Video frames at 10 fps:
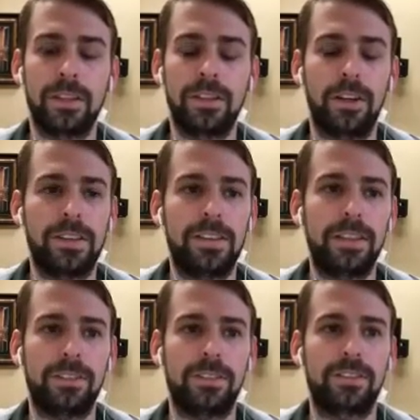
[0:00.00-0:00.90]
No, I think
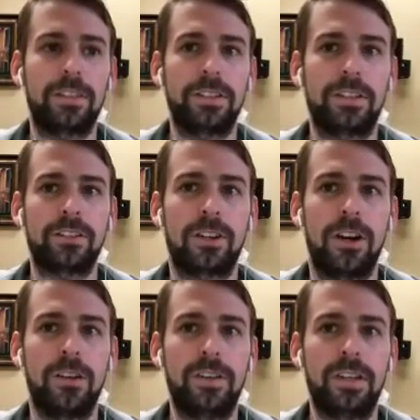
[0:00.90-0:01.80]
it's going to
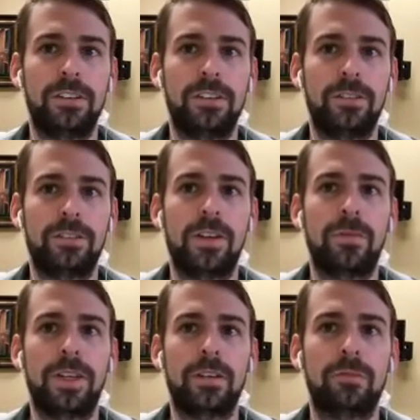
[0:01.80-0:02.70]
grow into
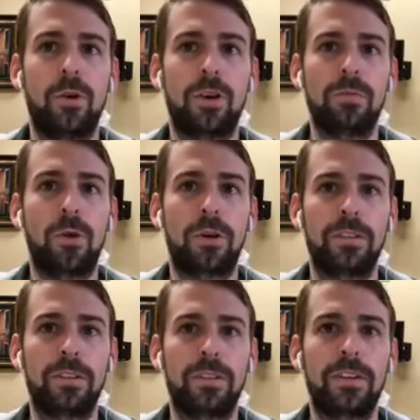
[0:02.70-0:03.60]
something more
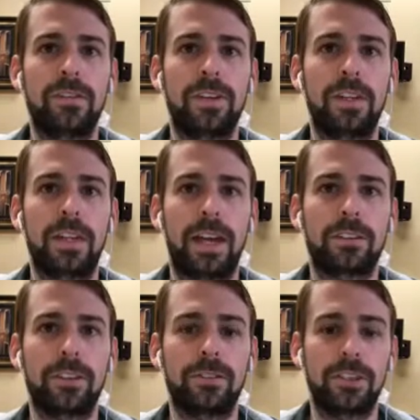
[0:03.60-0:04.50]
important than we
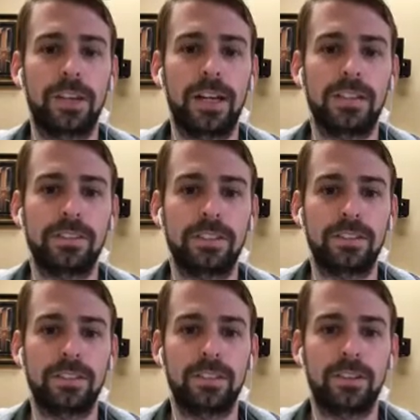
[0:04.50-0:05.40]
actually realize.
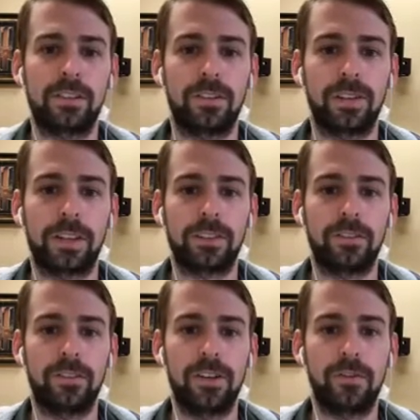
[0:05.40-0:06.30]
Like,
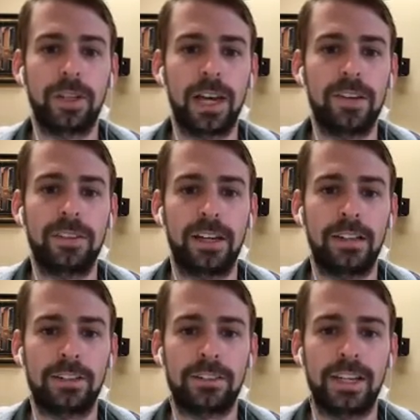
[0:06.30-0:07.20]
we kind of have an
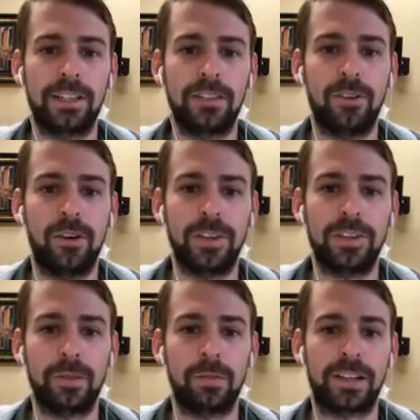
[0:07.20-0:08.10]
understanding of what we
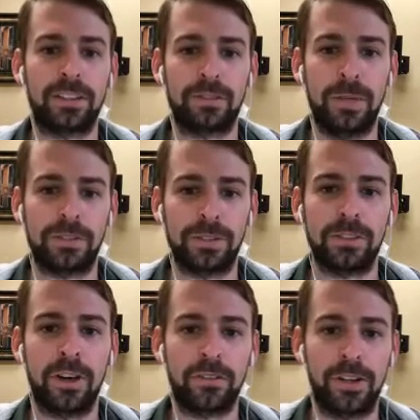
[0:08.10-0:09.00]
think practice management
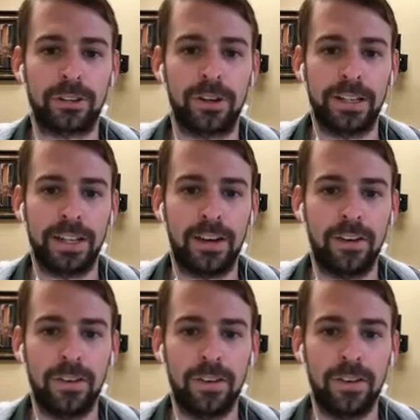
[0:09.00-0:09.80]
software is right now,